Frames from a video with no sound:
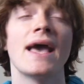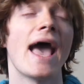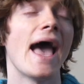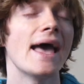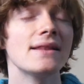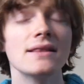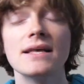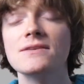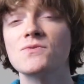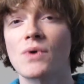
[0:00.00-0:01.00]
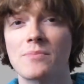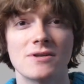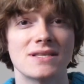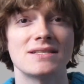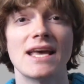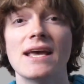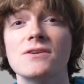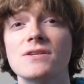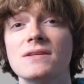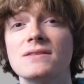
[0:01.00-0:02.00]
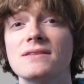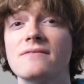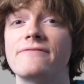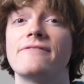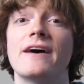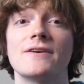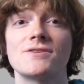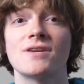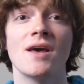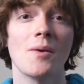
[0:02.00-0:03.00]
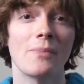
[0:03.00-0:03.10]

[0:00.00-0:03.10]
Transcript: Endless representations of fish.